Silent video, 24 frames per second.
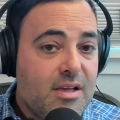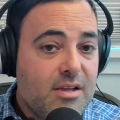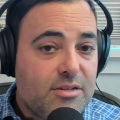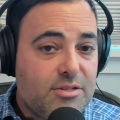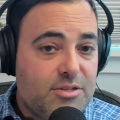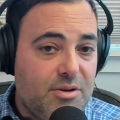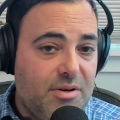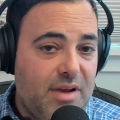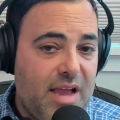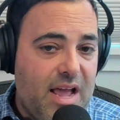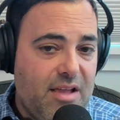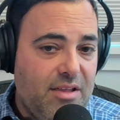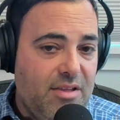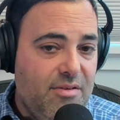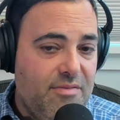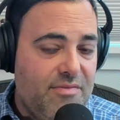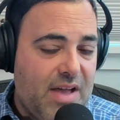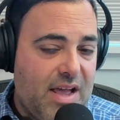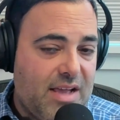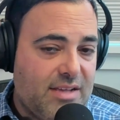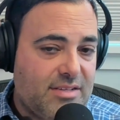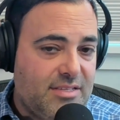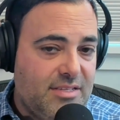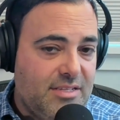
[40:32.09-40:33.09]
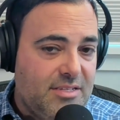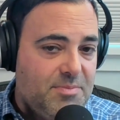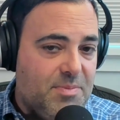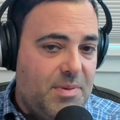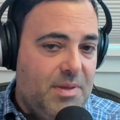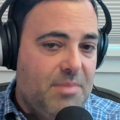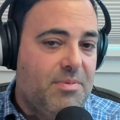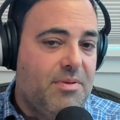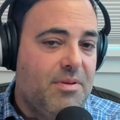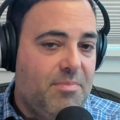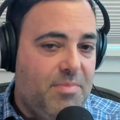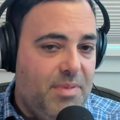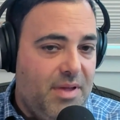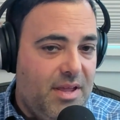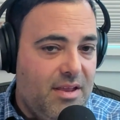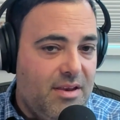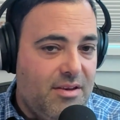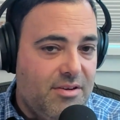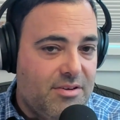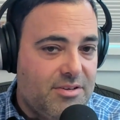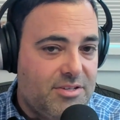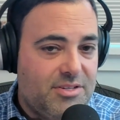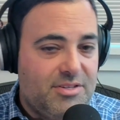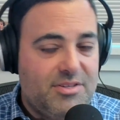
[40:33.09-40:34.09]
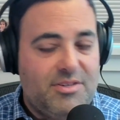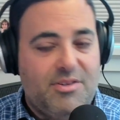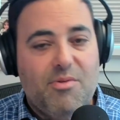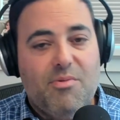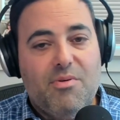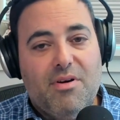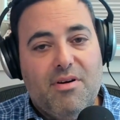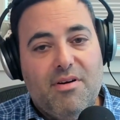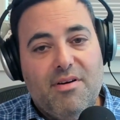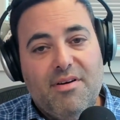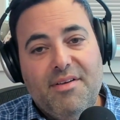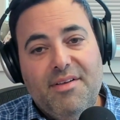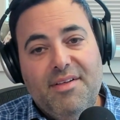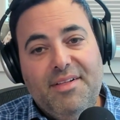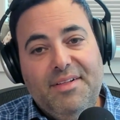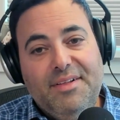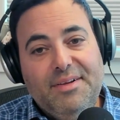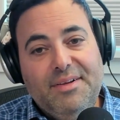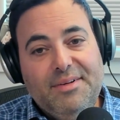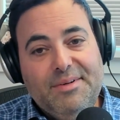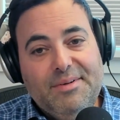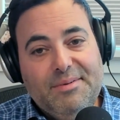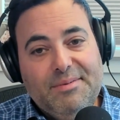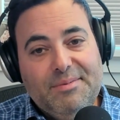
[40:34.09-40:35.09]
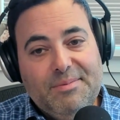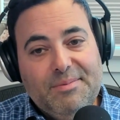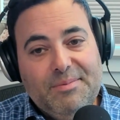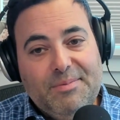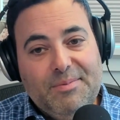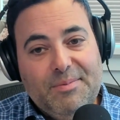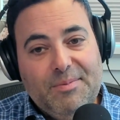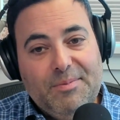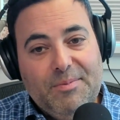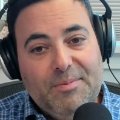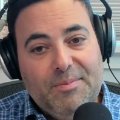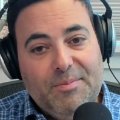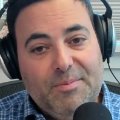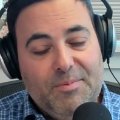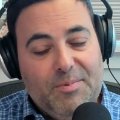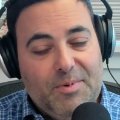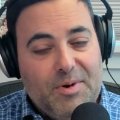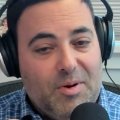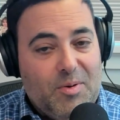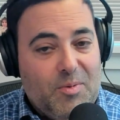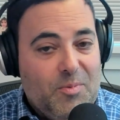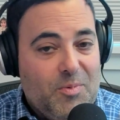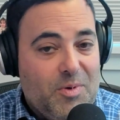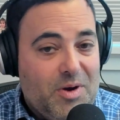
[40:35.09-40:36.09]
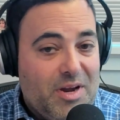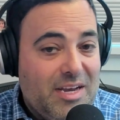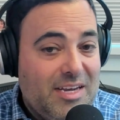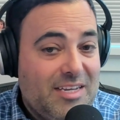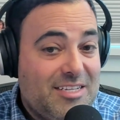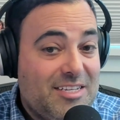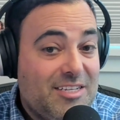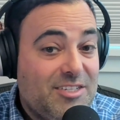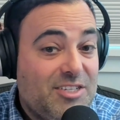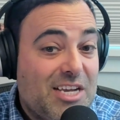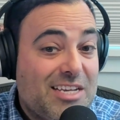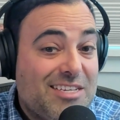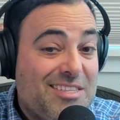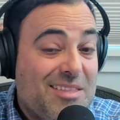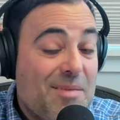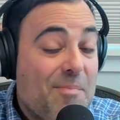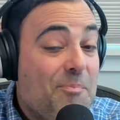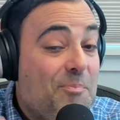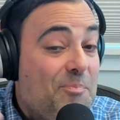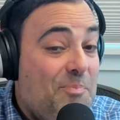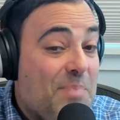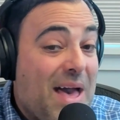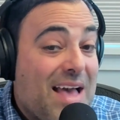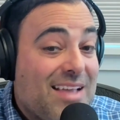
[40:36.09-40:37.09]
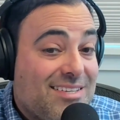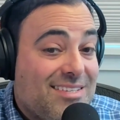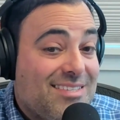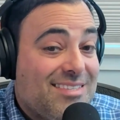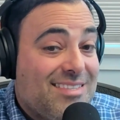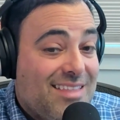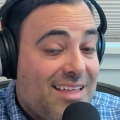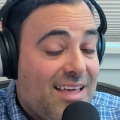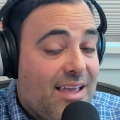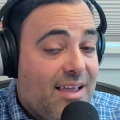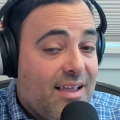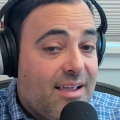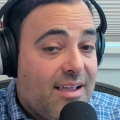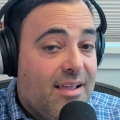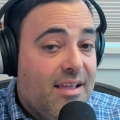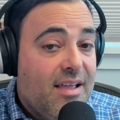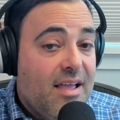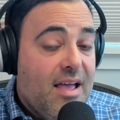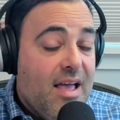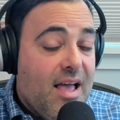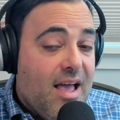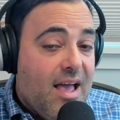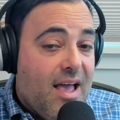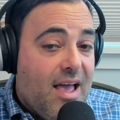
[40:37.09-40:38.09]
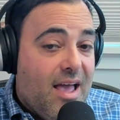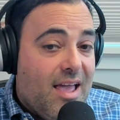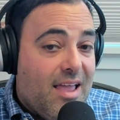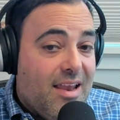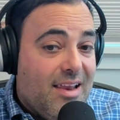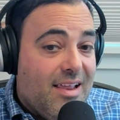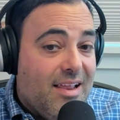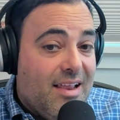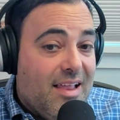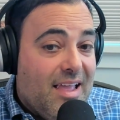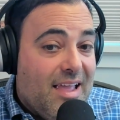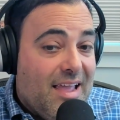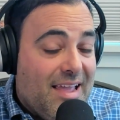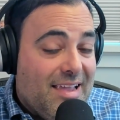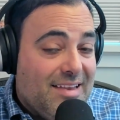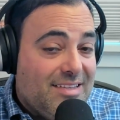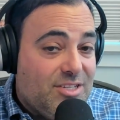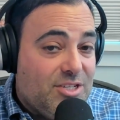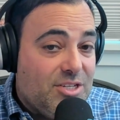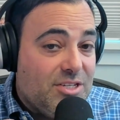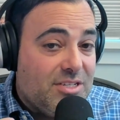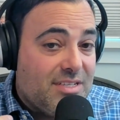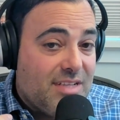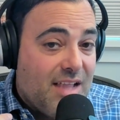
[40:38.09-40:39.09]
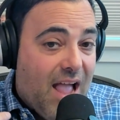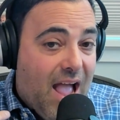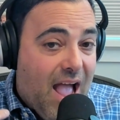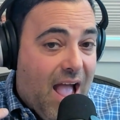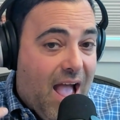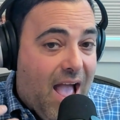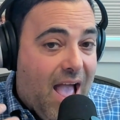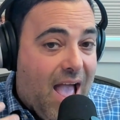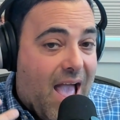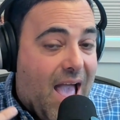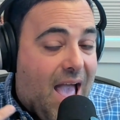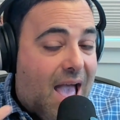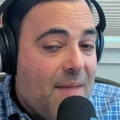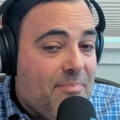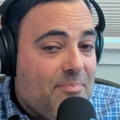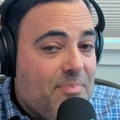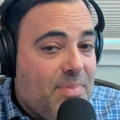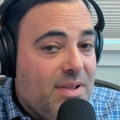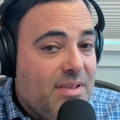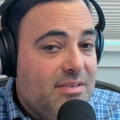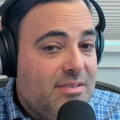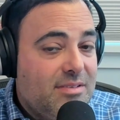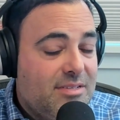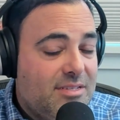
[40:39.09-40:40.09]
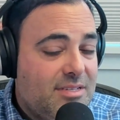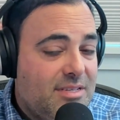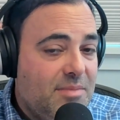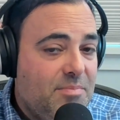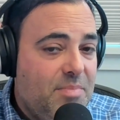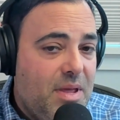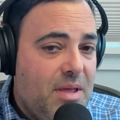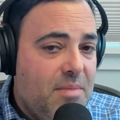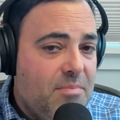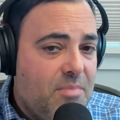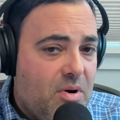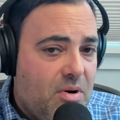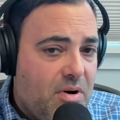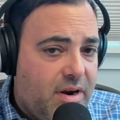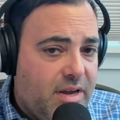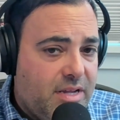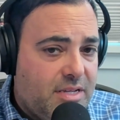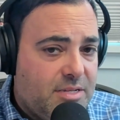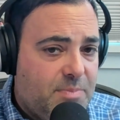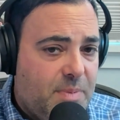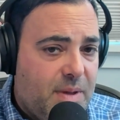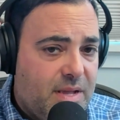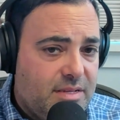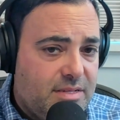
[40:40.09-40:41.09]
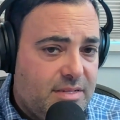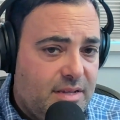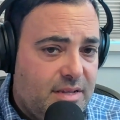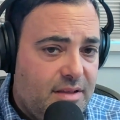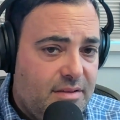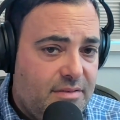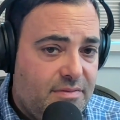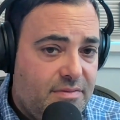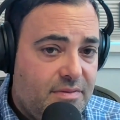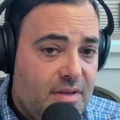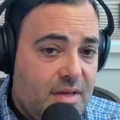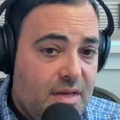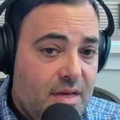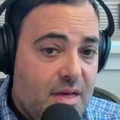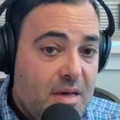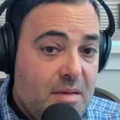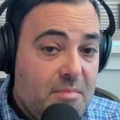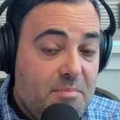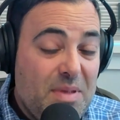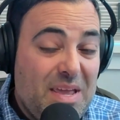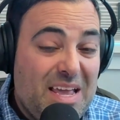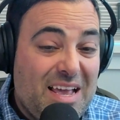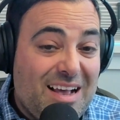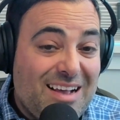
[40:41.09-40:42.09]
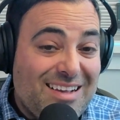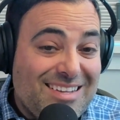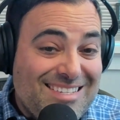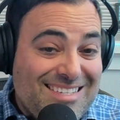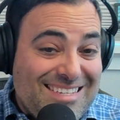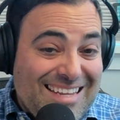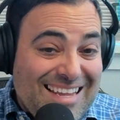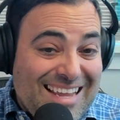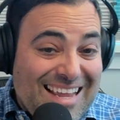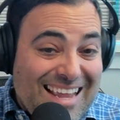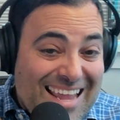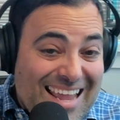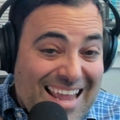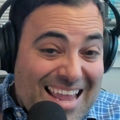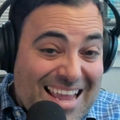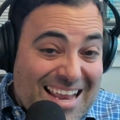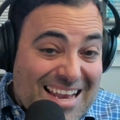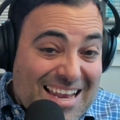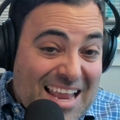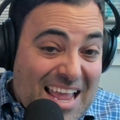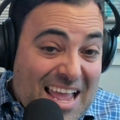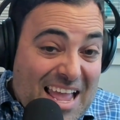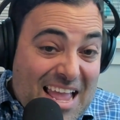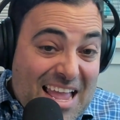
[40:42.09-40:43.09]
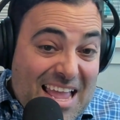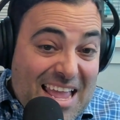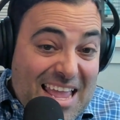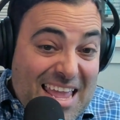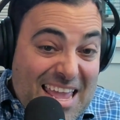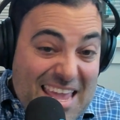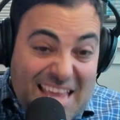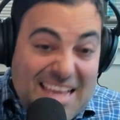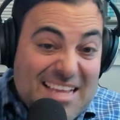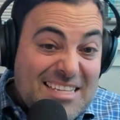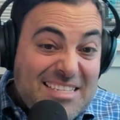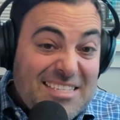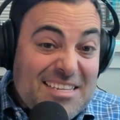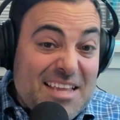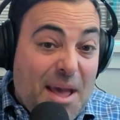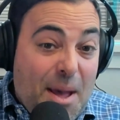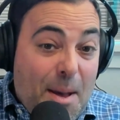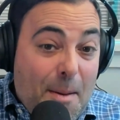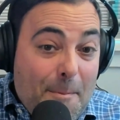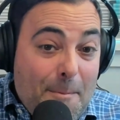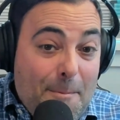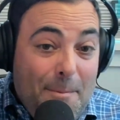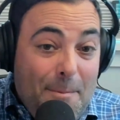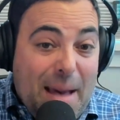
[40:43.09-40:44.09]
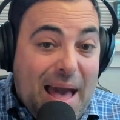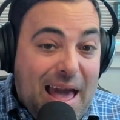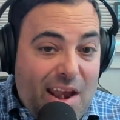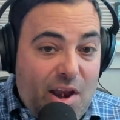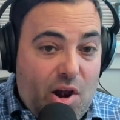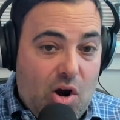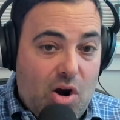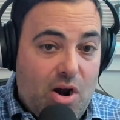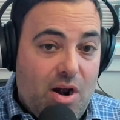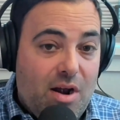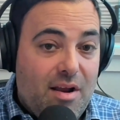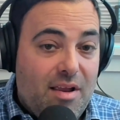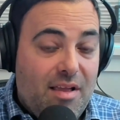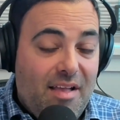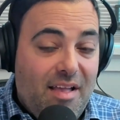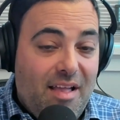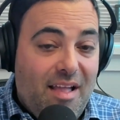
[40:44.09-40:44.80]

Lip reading: So now you've asked these people to be in your store. We're going to suggest the best thing. And it just happens to be more expensive because it is better.